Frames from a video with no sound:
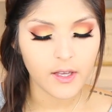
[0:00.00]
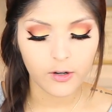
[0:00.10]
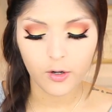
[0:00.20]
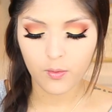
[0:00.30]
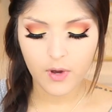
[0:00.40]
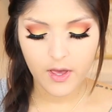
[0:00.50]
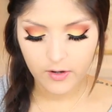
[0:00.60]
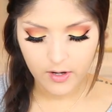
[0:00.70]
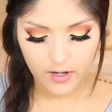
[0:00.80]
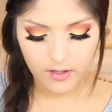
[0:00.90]
I don't know why
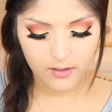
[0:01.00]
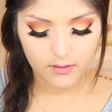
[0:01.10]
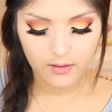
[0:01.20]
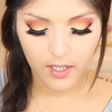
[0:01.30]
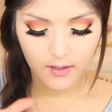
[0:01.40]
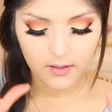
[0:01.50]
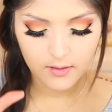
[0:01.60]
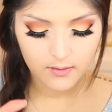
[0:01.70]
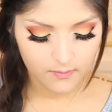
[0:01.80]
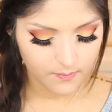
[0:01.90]
they're not, like,
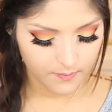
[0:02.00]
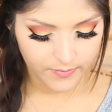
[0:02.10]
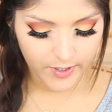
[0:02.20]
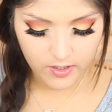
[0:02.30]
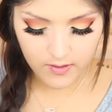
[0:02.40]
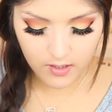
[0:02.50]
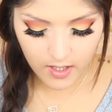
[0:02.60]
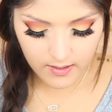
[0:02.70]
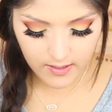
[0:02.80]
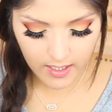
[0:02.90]
they're just
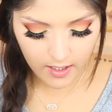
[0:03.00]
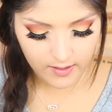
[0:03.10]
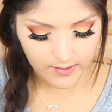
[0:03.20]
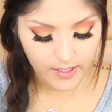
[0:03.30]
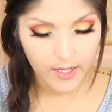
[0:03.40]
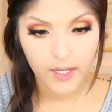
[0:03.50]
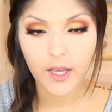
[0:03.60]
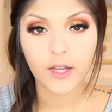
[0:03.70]
not staying on today.